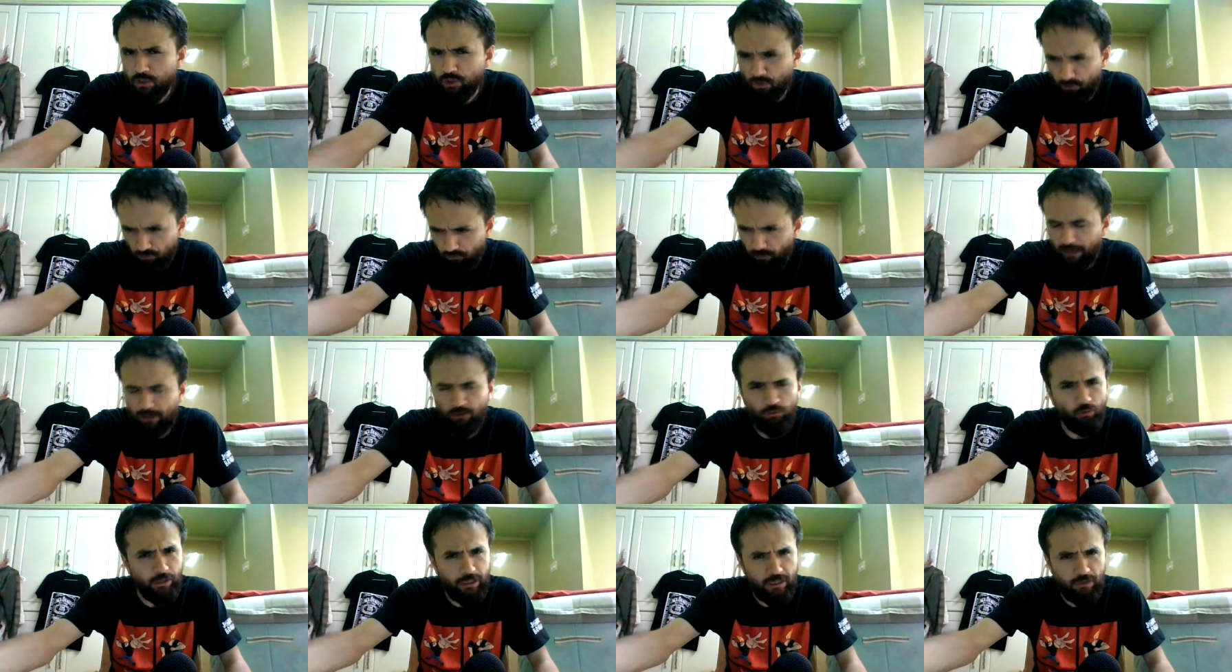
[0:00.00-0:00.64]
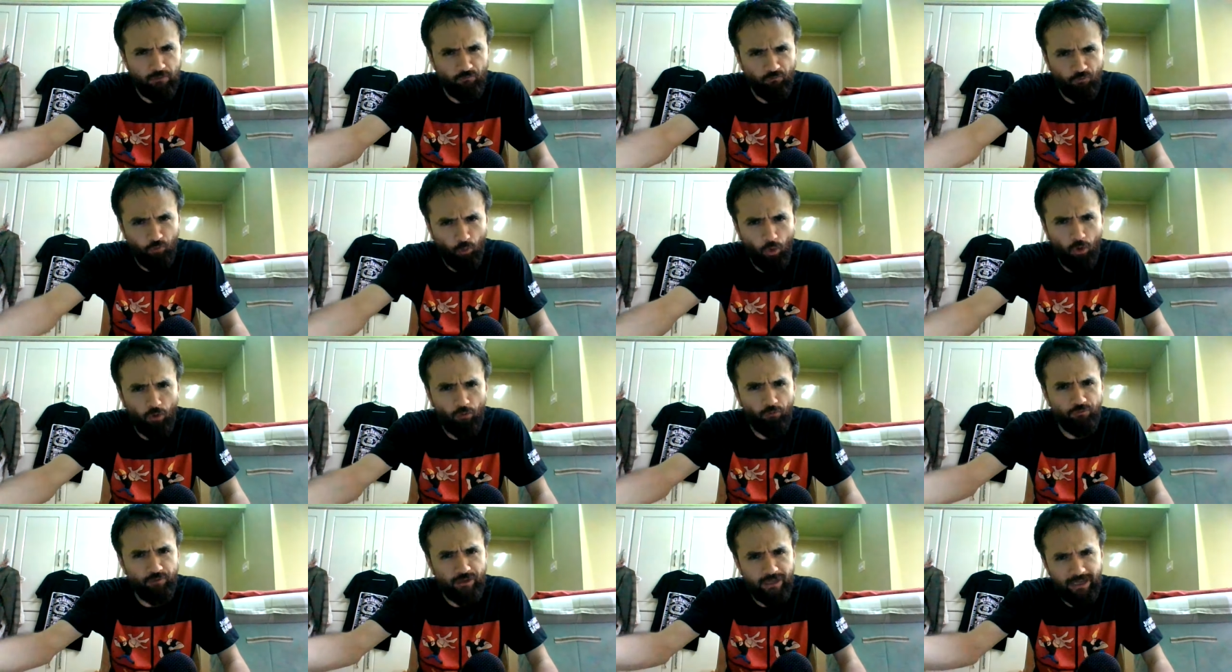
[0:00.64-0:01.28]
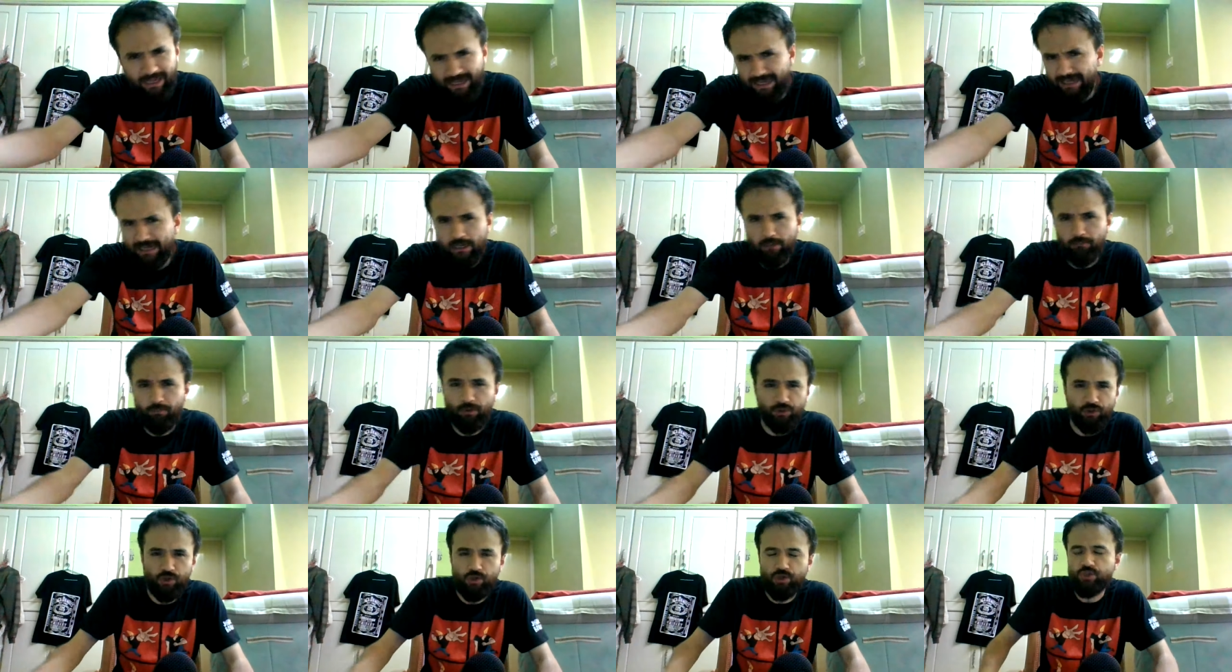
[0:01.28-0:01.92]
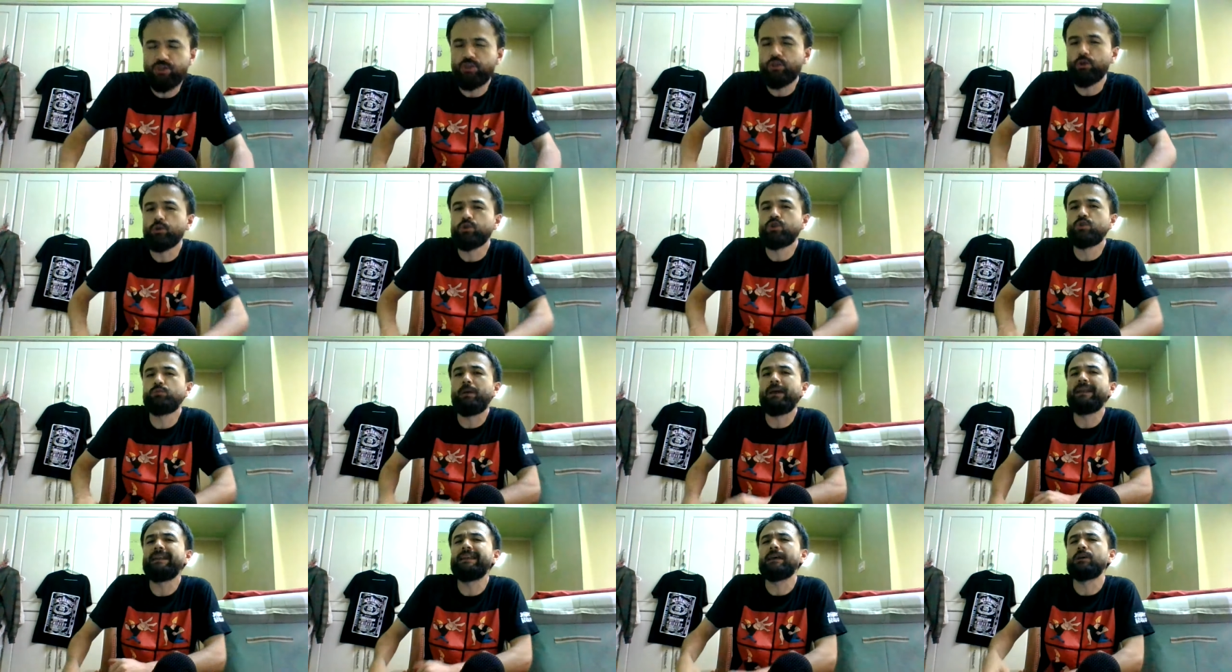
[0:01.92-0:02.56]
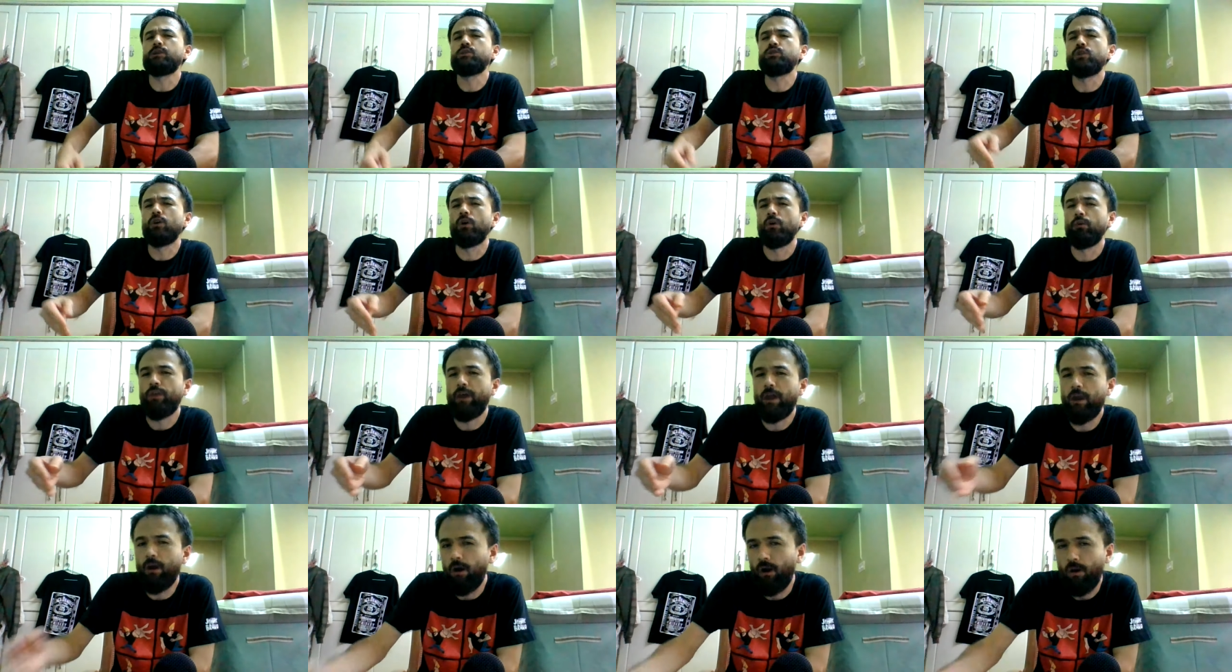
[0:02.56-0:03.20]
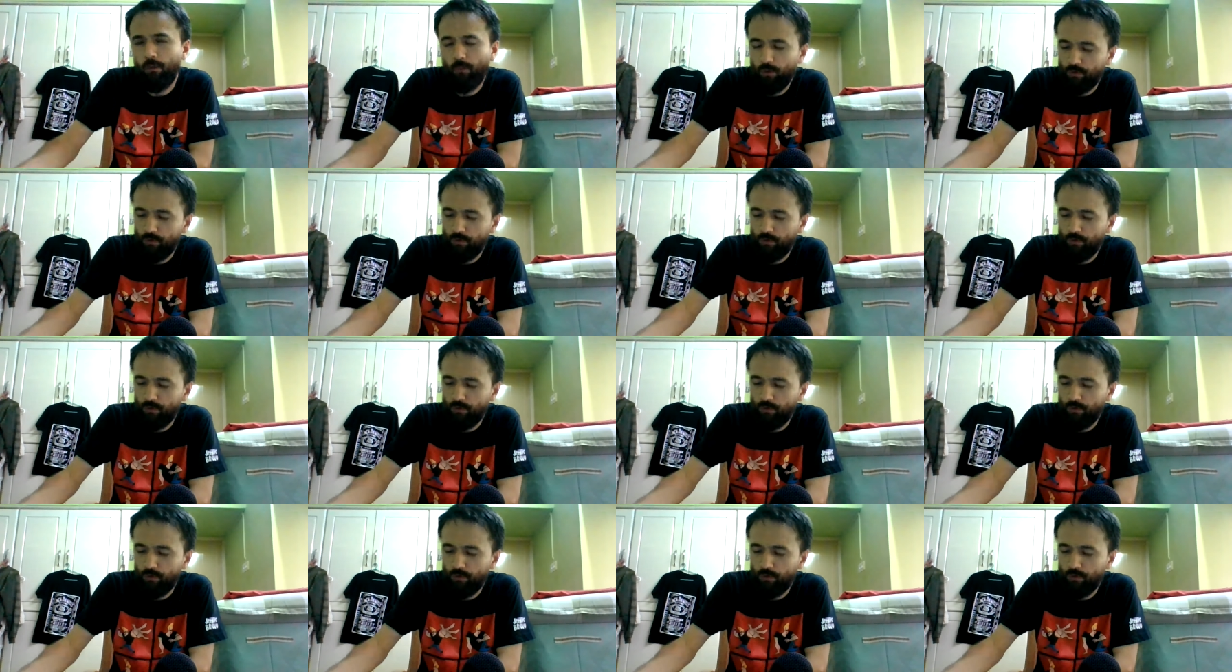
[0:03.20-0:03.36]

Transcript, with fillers: directly involved in it, but they're still spending as though they are.